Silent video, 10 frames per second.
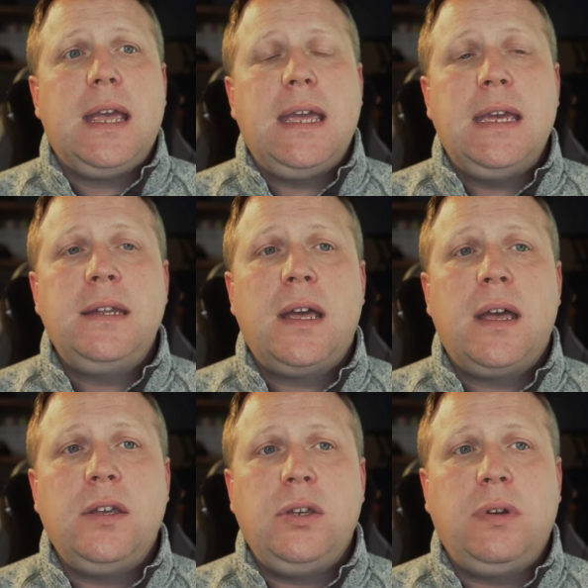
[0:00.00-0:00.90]
and
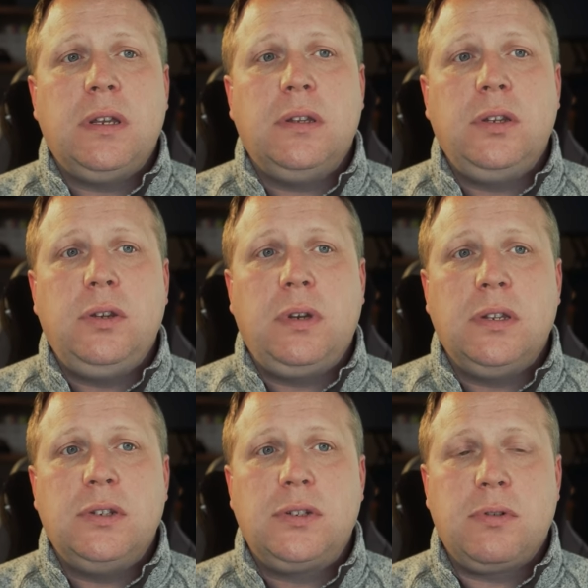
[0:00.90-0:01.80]
uh, you can you
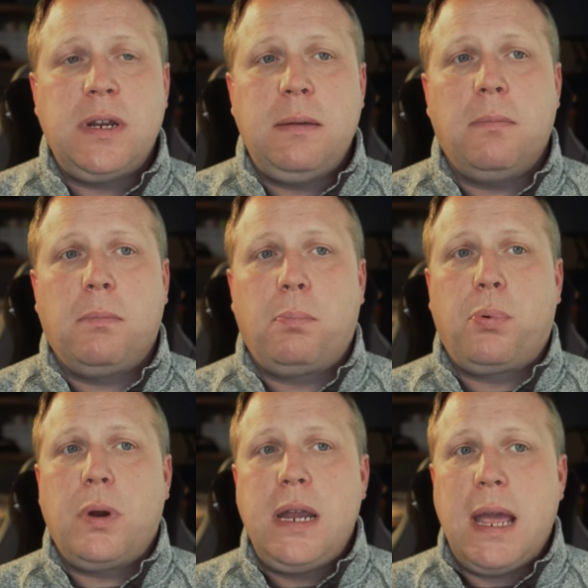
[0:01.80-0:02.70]
can stream
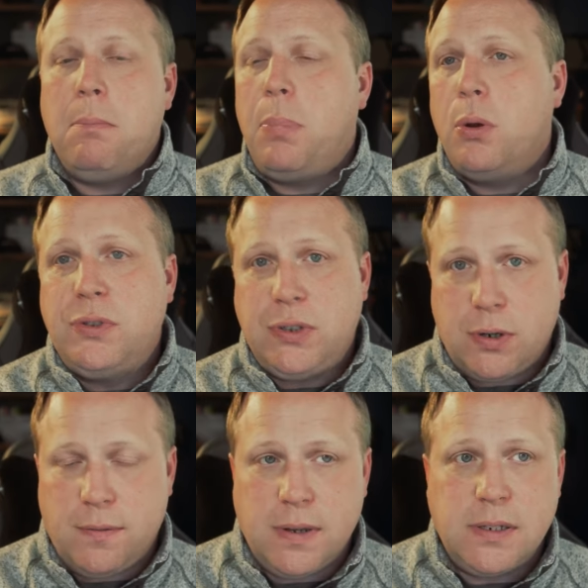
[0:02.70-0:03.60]
pre and post
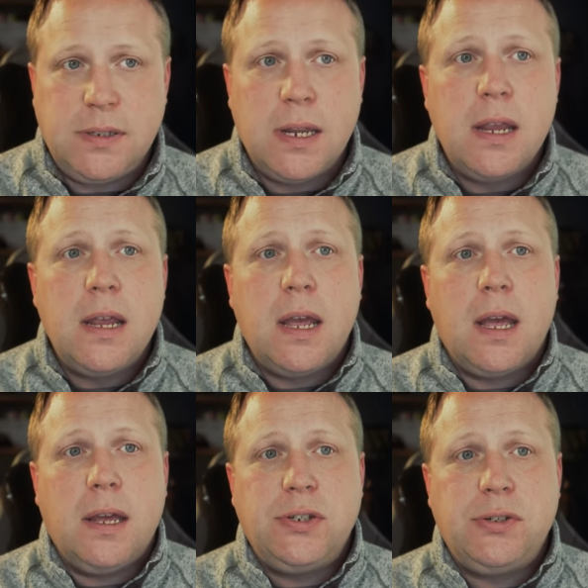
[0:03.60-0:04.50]
service
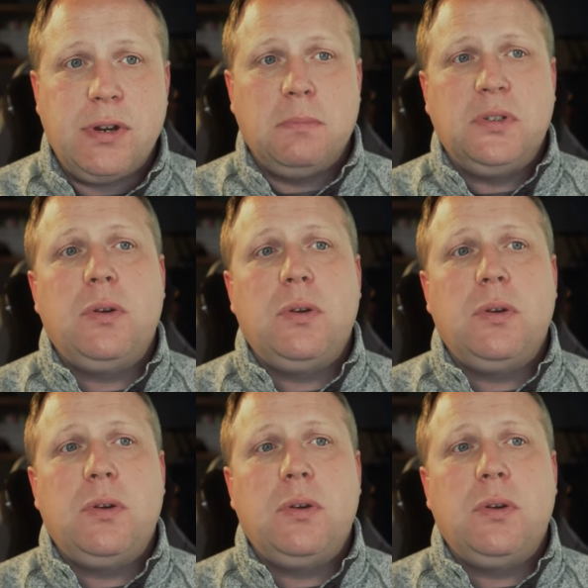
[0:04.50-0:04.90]
uh, streams.